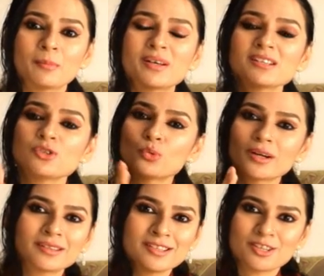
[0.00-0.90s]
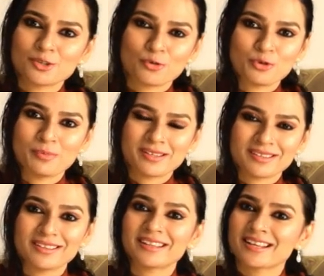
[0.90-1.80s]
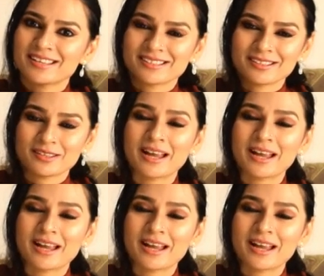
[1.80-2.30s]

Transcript: because you are the in charge of your mental health, as I tell.